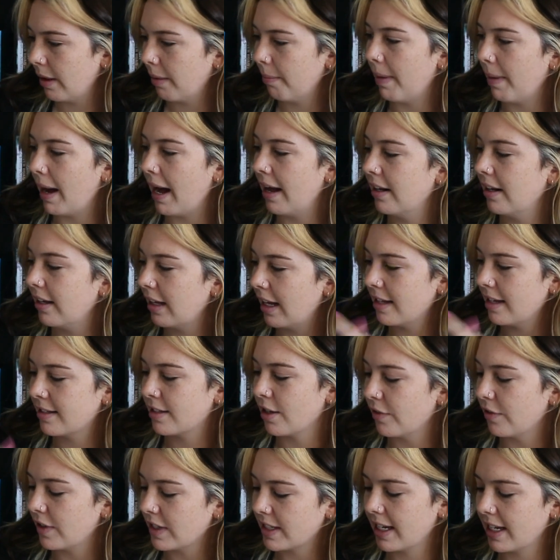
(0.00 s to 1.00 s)
But it's
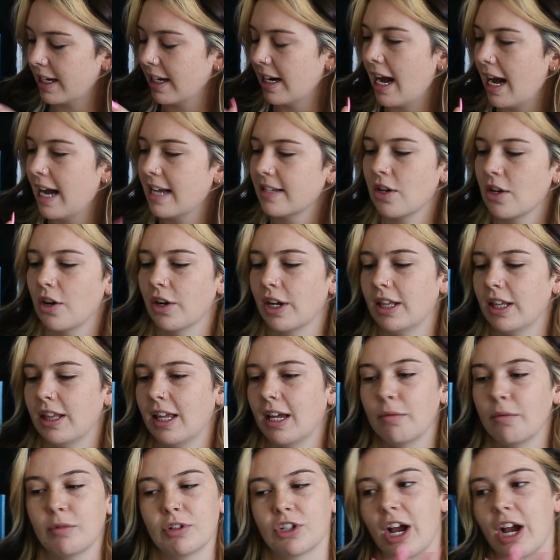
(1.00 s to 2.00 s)
obviously an ice hockey
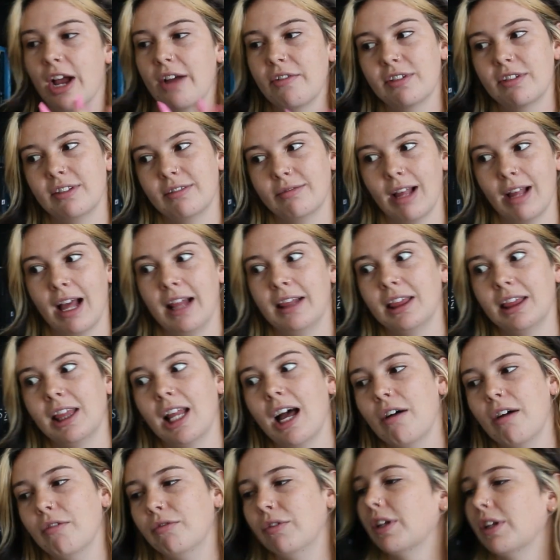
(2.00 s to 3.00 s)
thing, which I
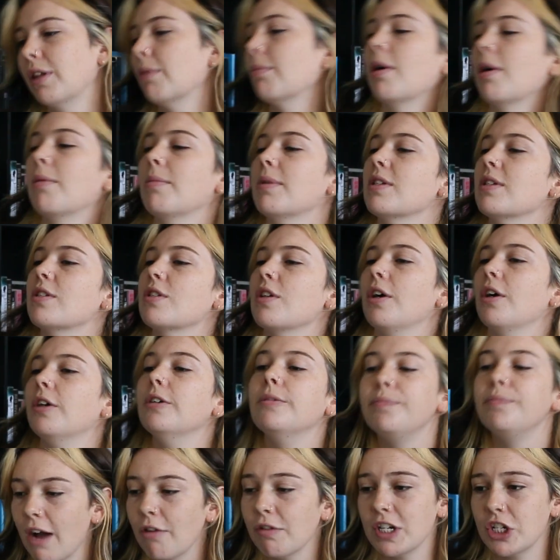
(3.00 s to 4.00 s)
love at the moment, so
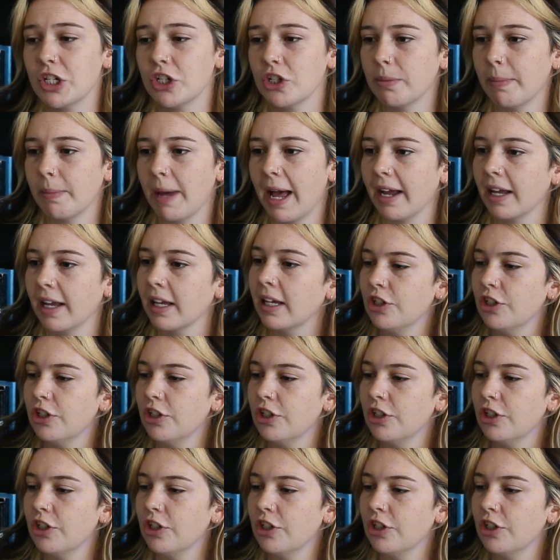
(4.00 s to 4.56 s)
I'll read you the back.